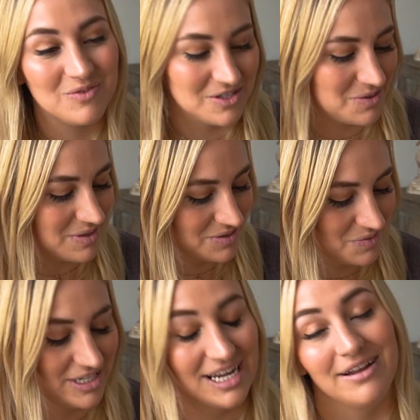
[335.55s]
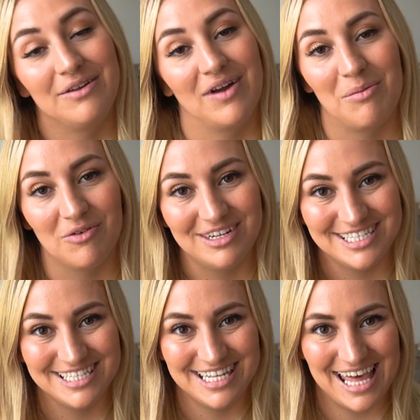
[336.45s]
So there wasn't really any rhyme or
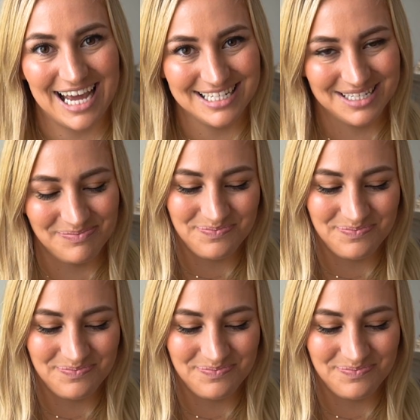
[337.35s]
reason to that.